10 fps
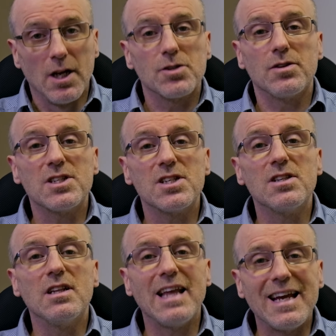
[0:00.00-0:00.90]
So this is
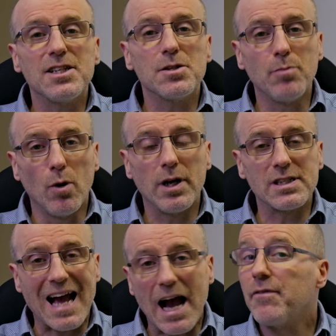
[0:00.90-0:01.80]
the latest
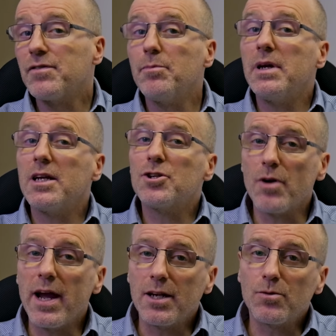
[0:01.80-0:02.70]
point after being
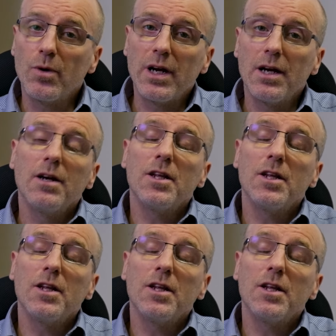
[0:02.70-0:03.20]
trained where